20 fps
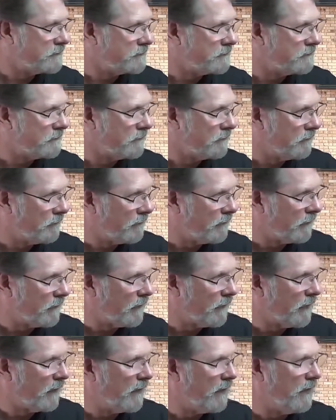
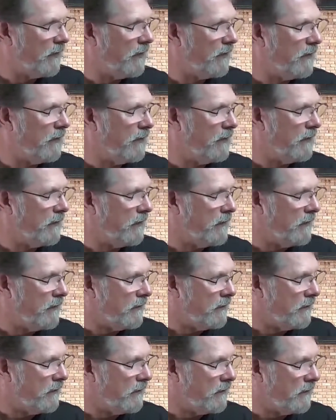
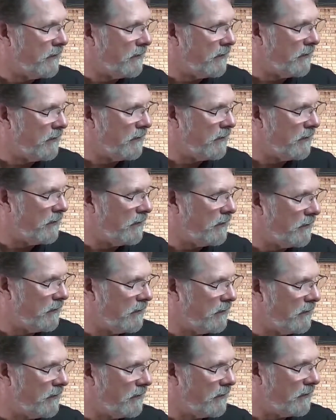
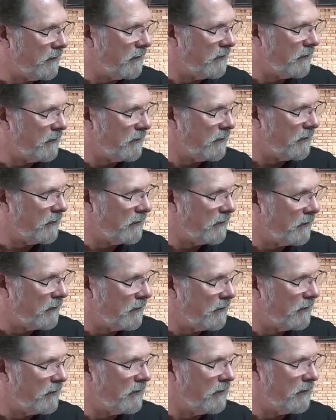
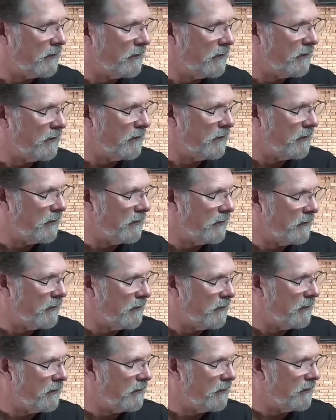
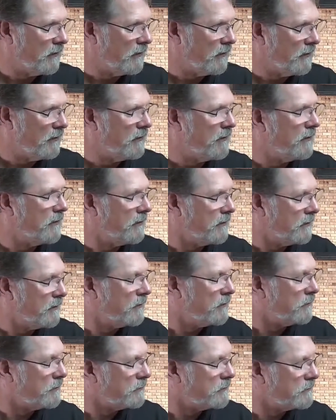
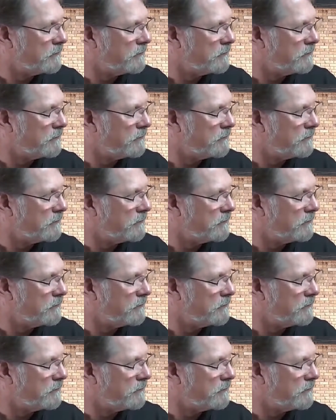This person isn't speaking.